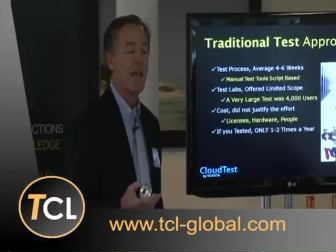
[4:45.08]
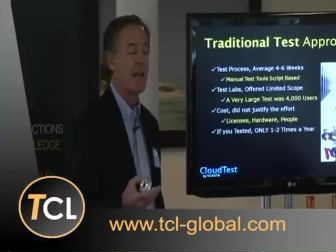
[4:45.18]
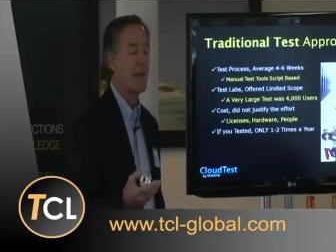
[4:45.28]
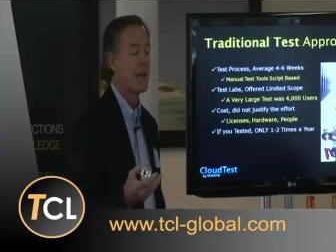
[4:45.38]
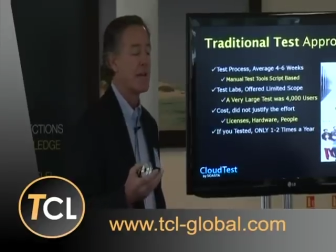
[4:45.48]

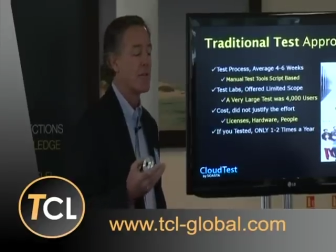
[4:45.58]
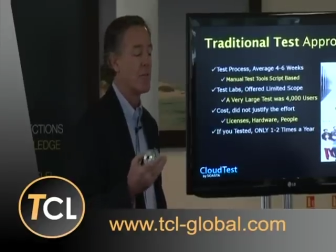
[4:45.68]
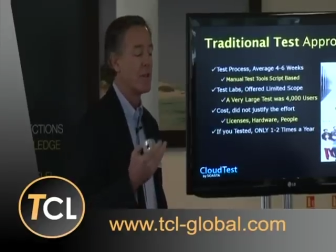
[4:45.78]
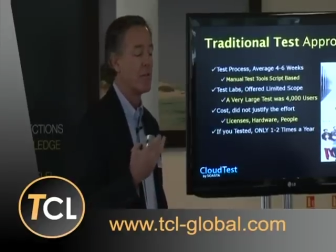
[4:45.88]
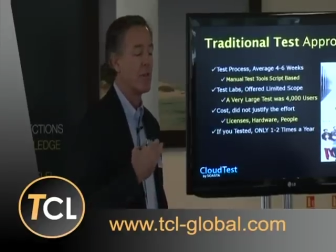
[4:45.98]
And
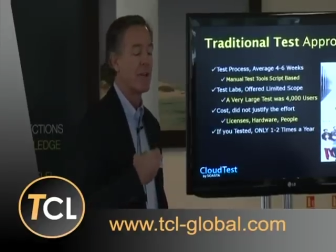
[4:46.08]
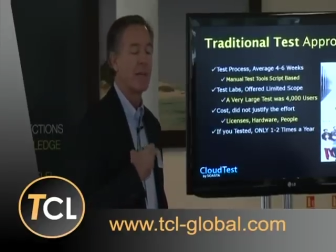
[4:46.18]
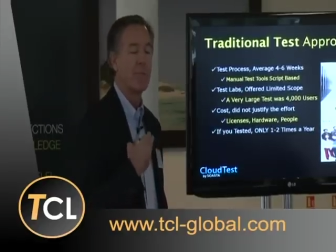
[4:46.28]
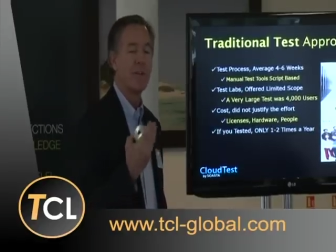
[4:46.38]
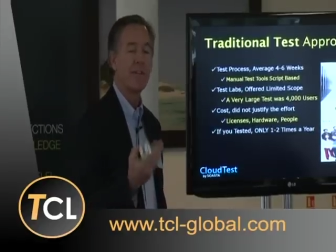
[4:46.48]
when you look
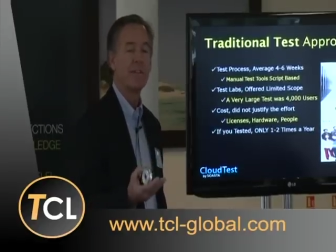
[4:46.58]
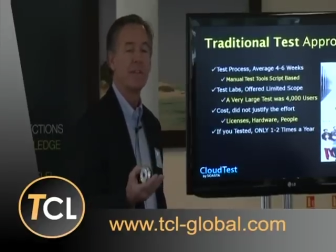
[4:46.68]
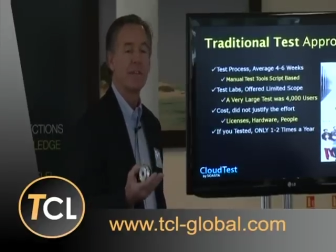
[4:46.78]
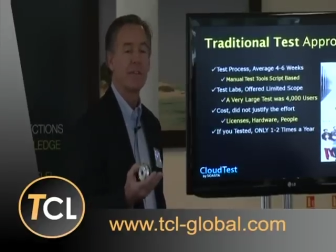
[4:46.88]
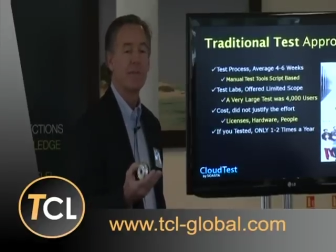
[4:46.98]
at a
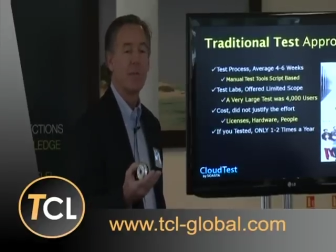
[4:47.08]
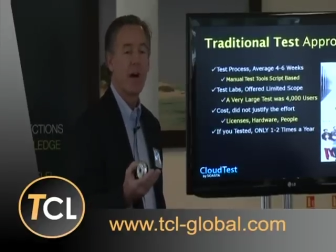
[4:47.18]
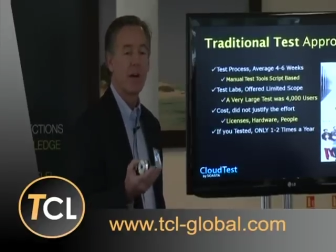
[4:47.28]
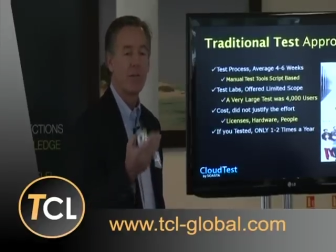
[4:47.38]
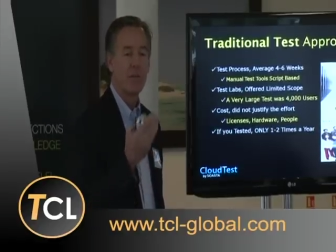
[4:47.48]
business
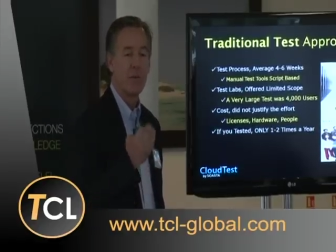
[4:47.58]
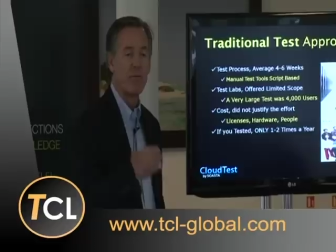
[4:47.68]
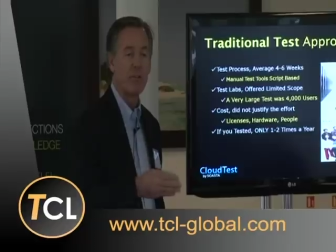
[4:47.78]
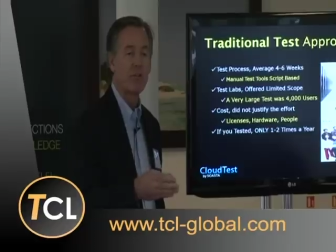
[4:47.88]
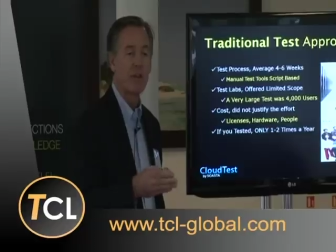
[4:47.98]
model from a
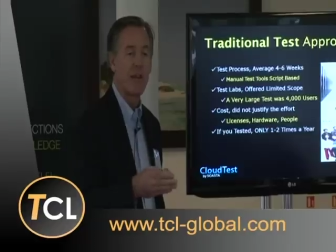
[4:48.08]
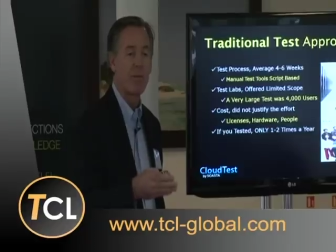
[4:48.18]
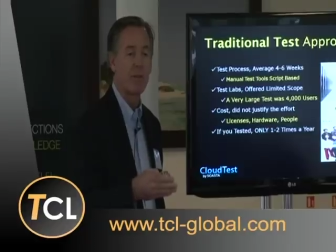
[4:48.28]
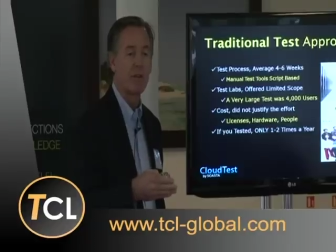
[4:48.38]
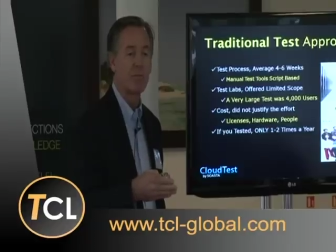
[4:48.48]
venture
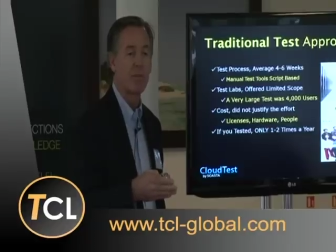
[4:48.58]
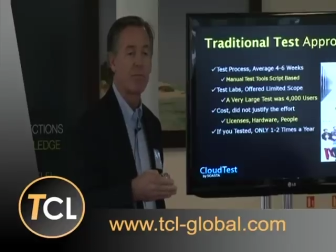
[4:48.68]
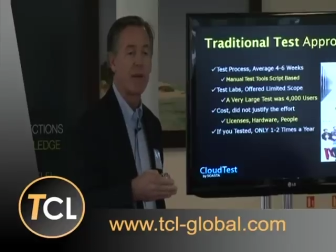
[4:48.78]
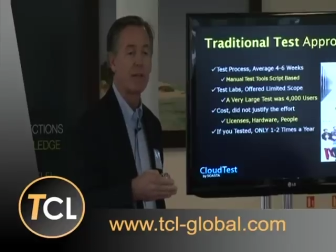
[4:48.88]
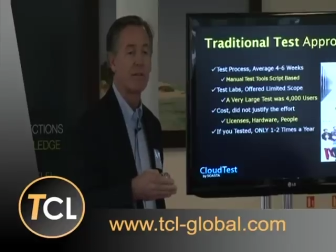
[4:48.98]
capitalist
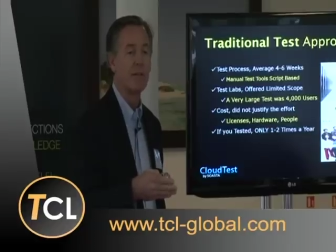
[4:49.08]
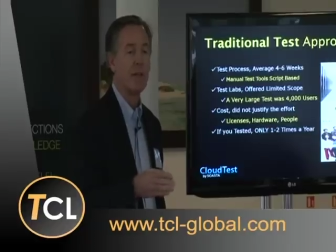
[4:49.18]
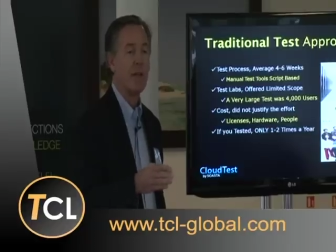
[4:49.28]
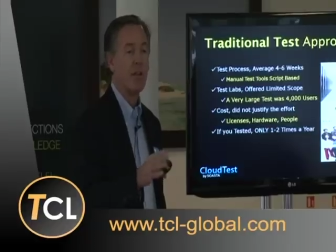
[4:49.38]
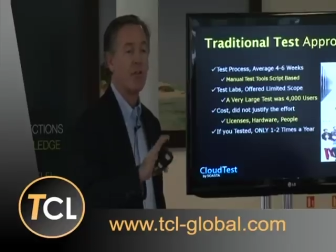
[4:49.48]
perspective,
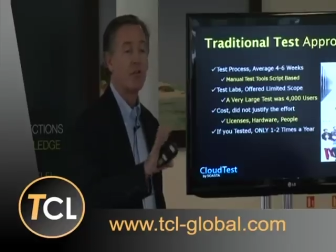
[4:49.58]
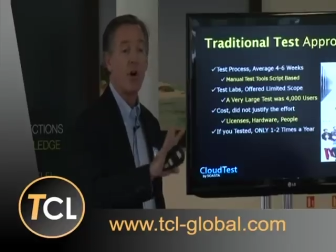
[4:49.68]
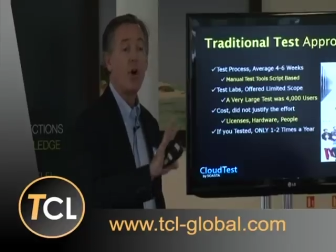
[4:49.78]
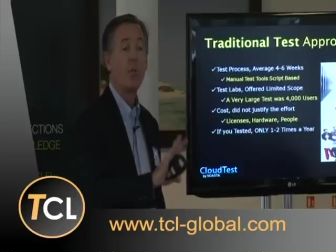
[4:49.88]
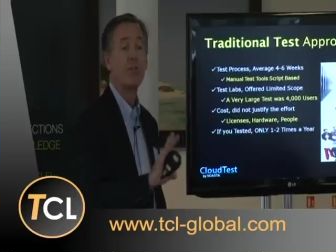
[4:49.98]
there's
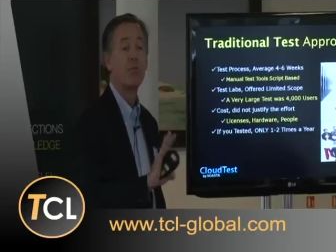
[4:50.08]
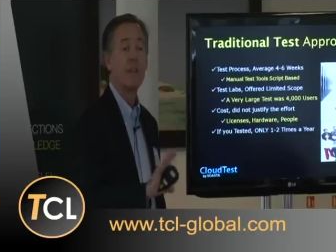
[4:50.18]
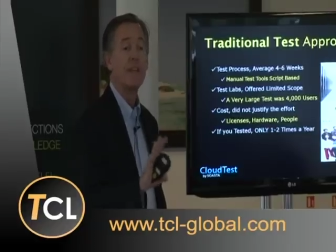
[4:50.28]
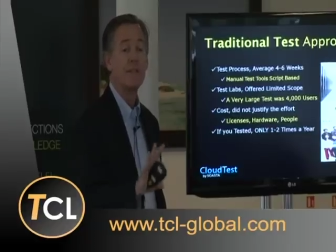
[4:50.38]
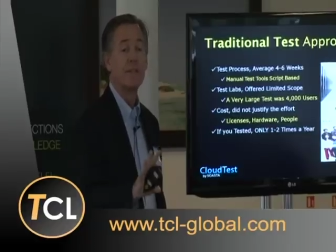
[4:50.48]
always
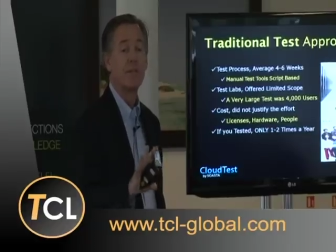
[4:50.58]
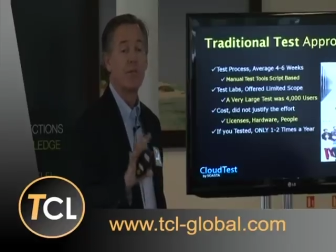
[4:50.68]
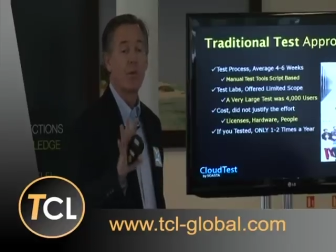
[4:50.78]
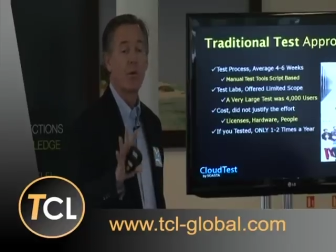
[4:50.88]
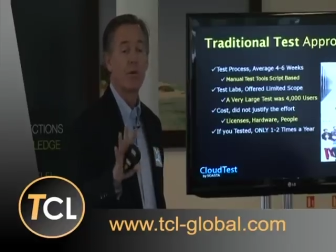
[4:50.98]
reasons
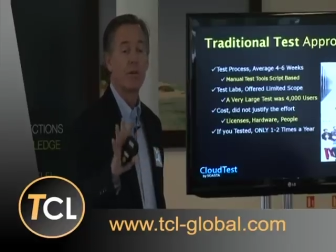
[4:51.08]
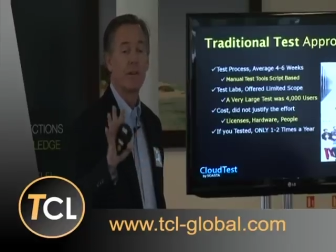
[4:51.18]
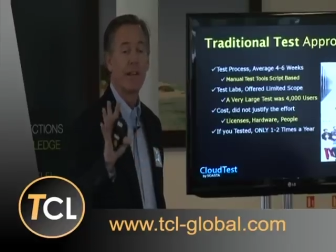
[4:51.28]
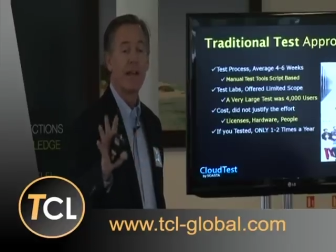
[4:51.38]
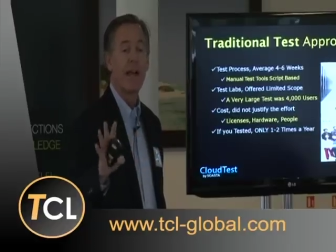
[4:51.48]
for
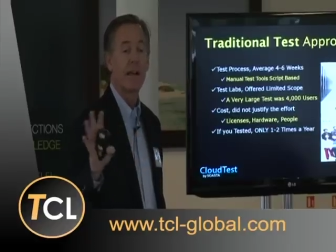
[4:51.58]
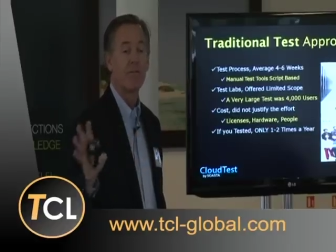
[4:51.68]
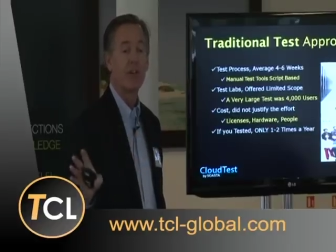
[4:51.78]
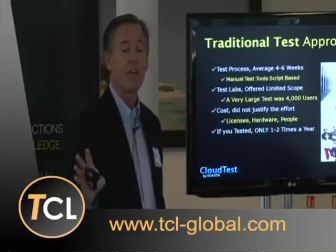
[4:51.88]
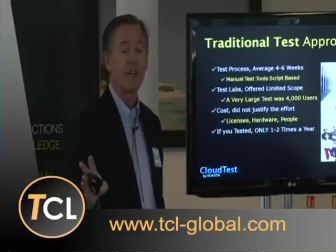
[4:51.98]
the lack
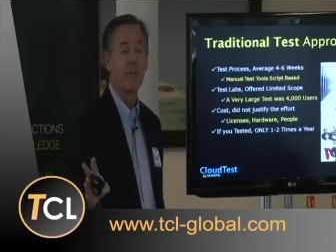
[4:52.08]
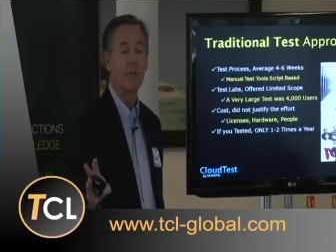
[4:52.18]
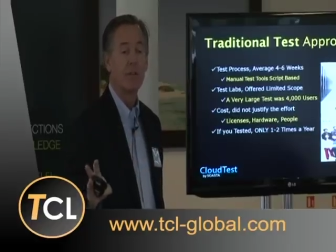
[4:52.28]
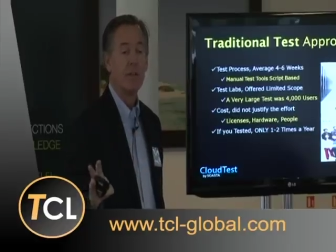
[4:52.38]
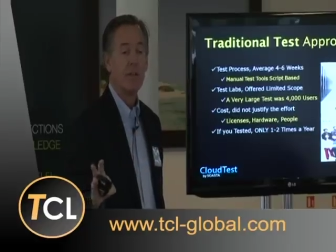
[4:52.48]
of change.